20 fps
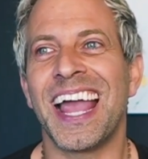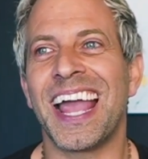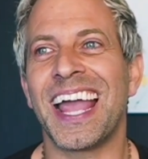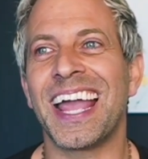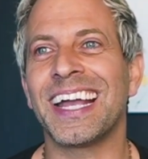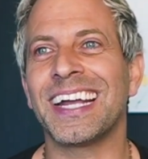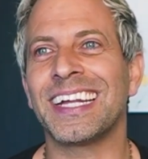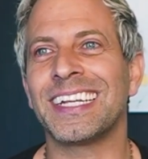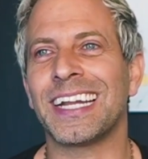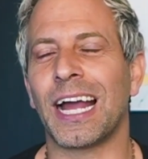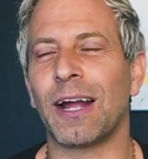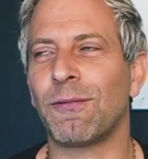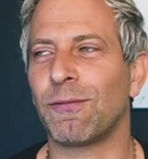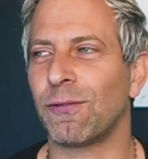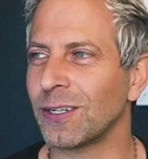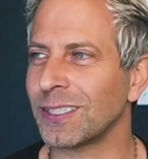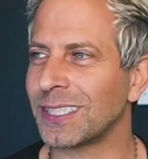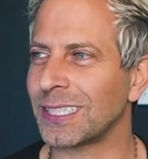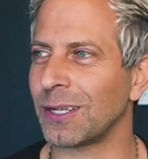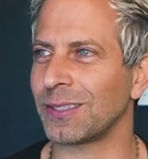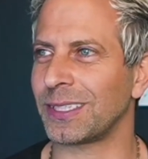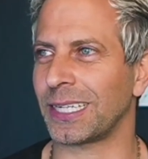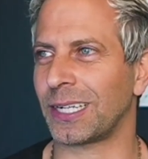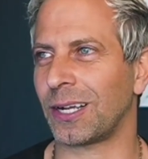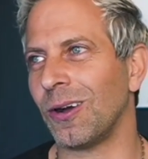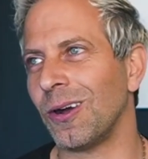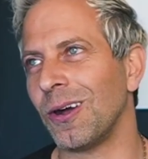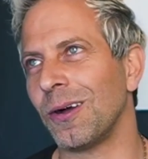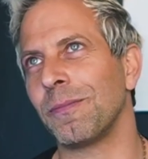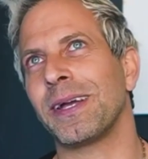and at first i was like
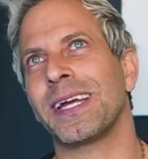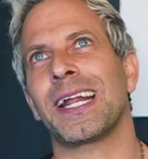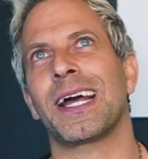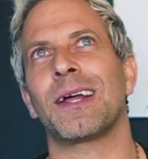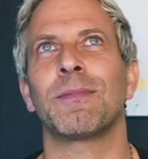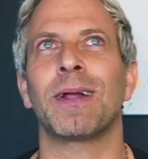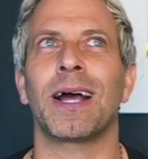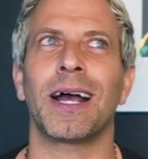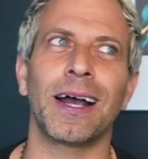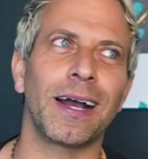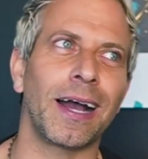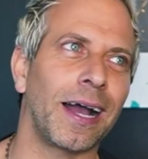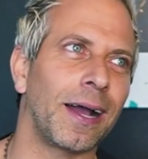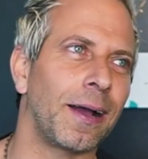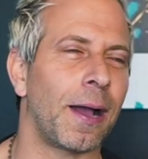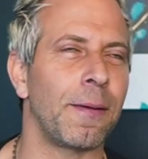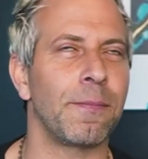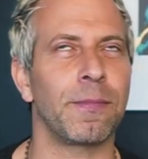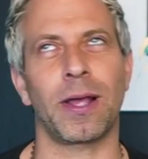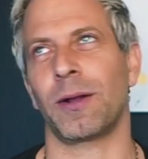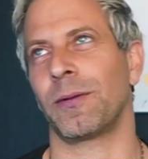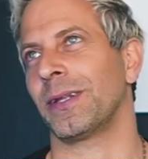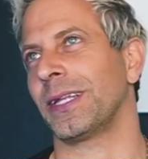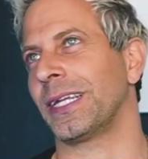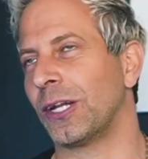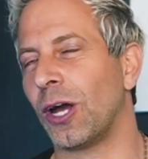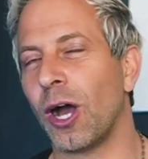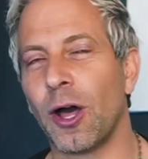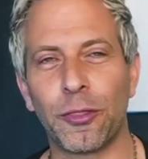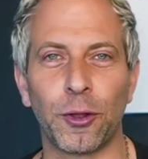oh man i'm not I, i'm not really an
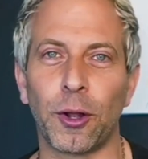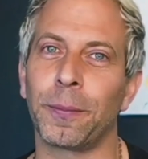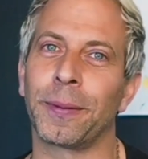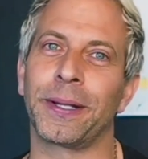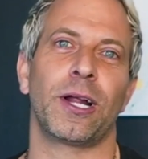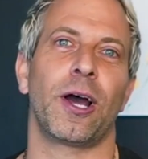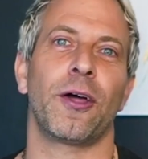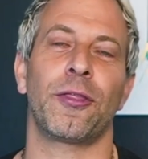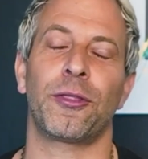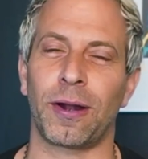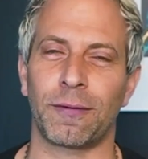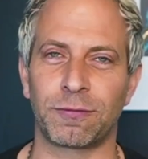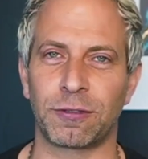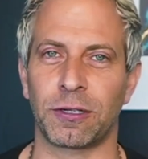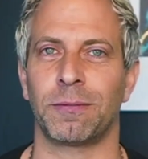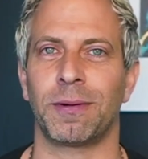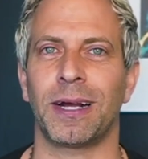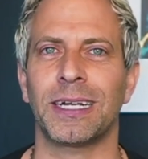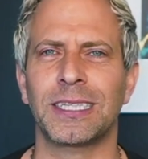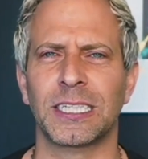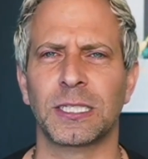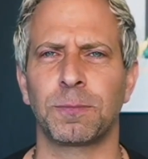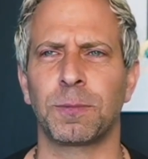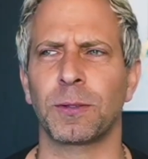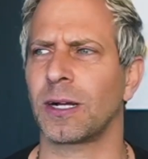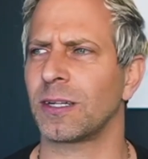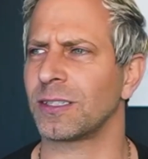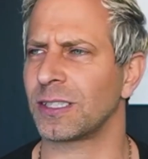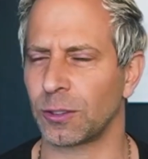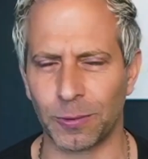author i'll be an author after i write this book
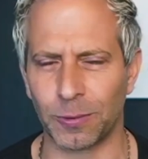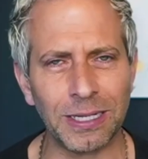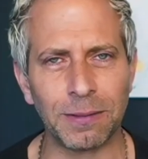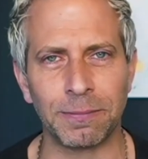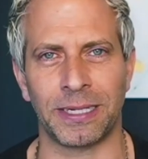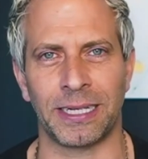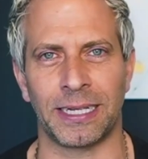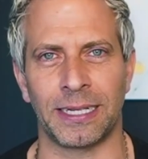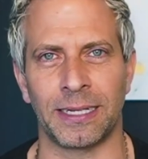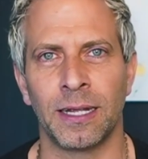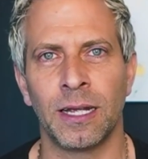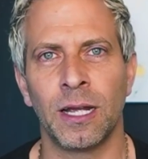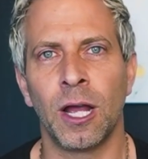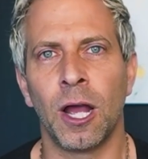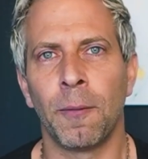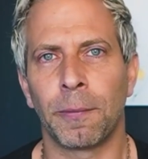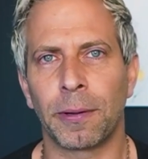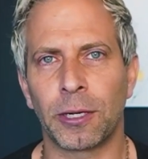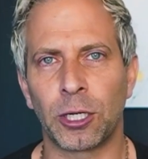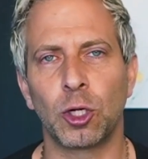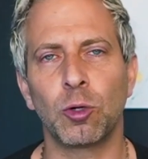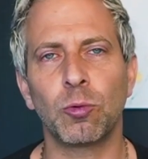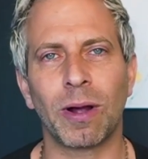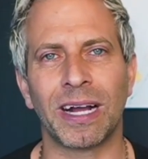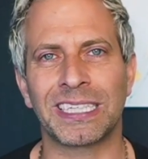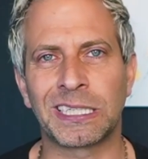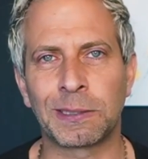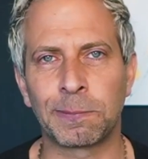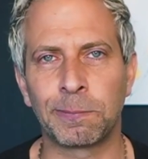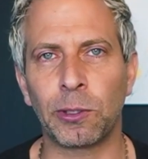i was like wait a minute but who
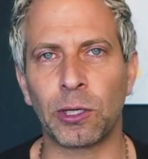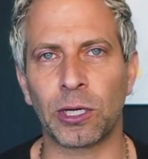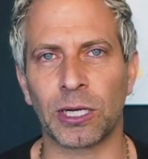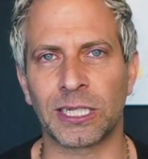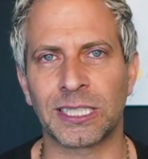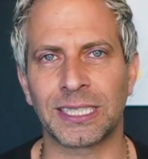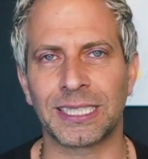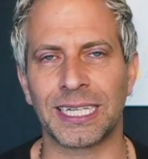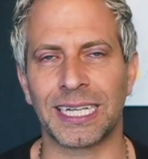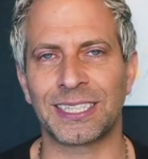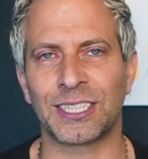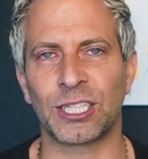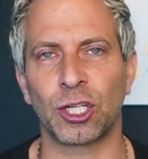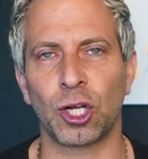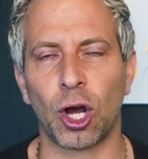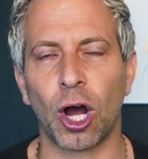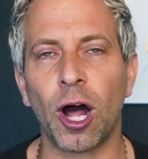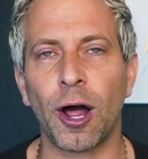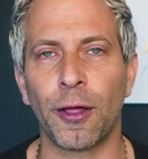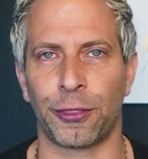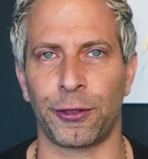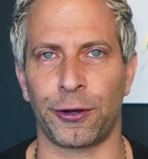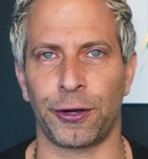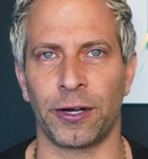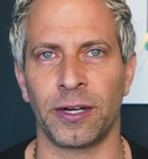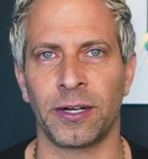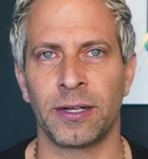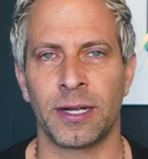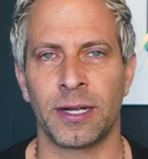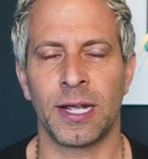writes books it's an author
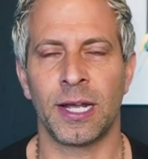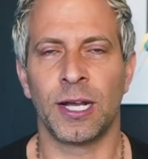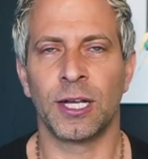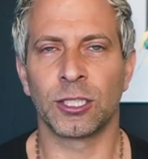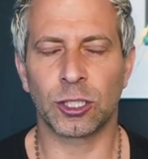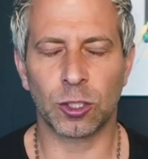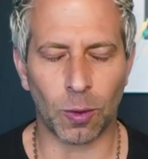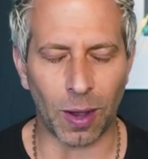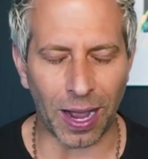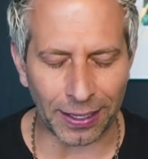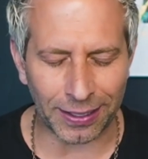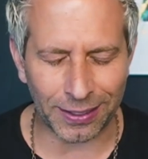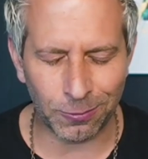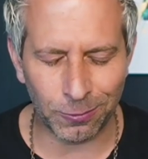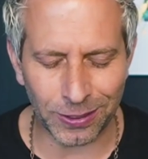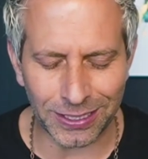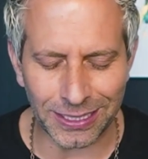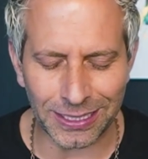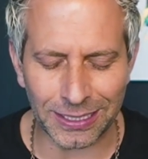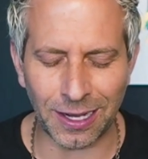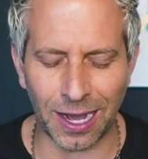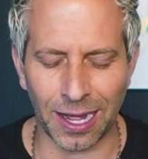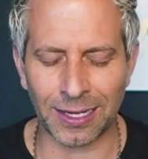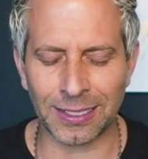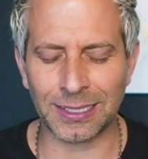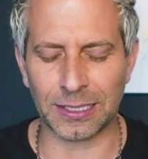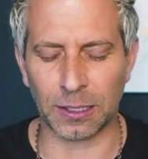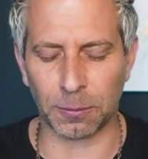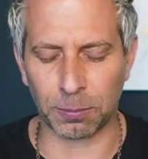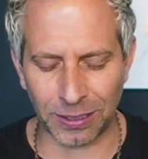so I really got
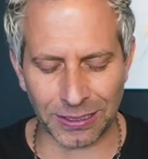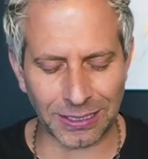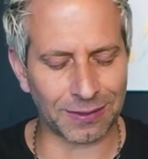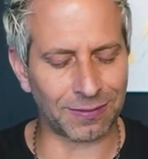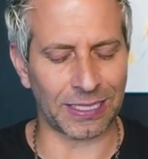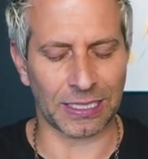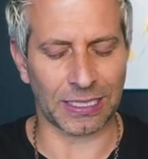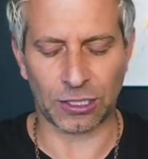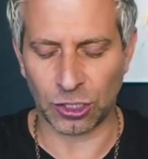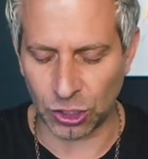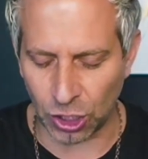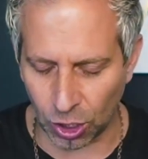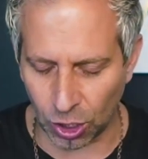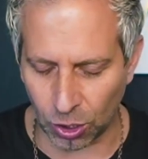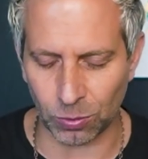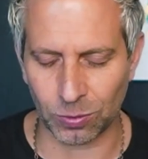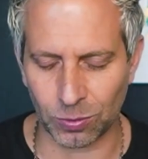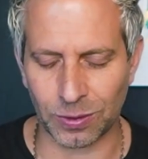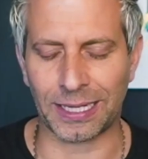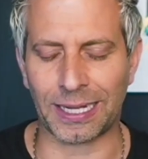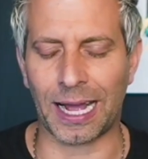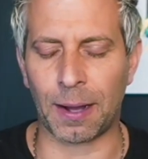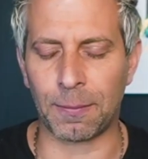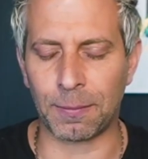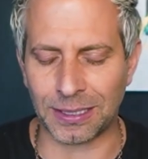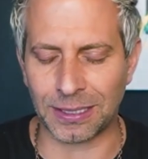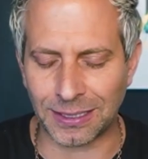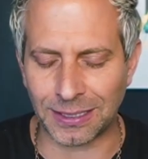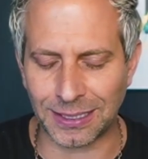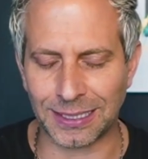into the place of like, no, like I'm
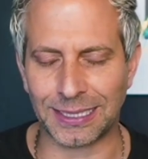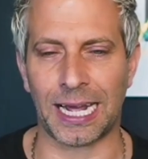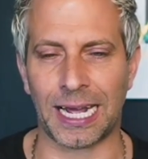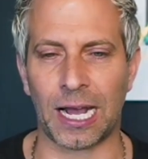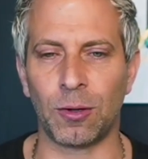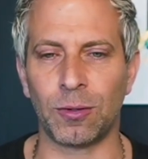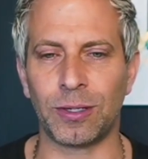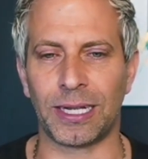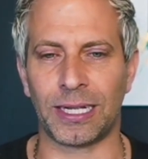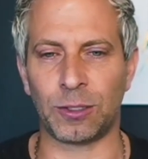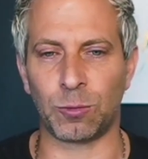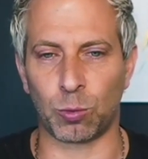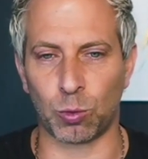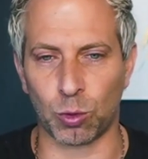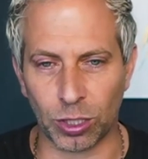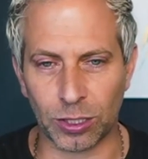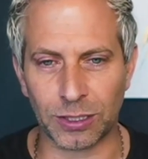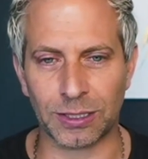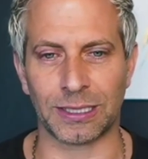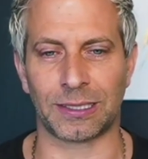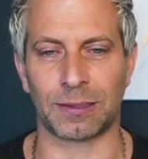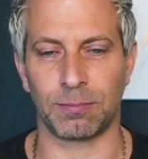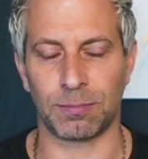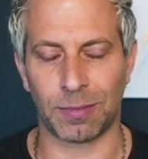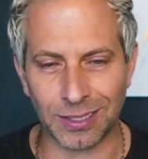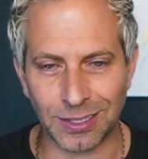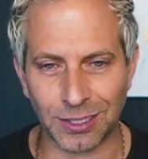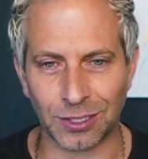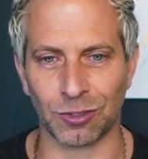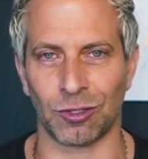gonna sit down and work this
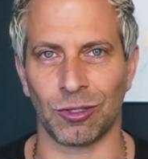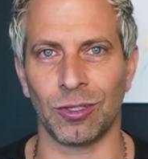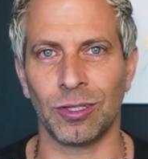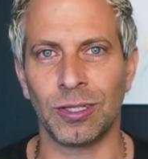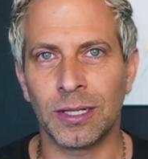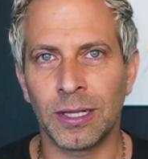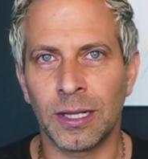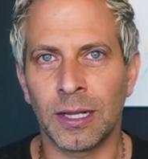muscle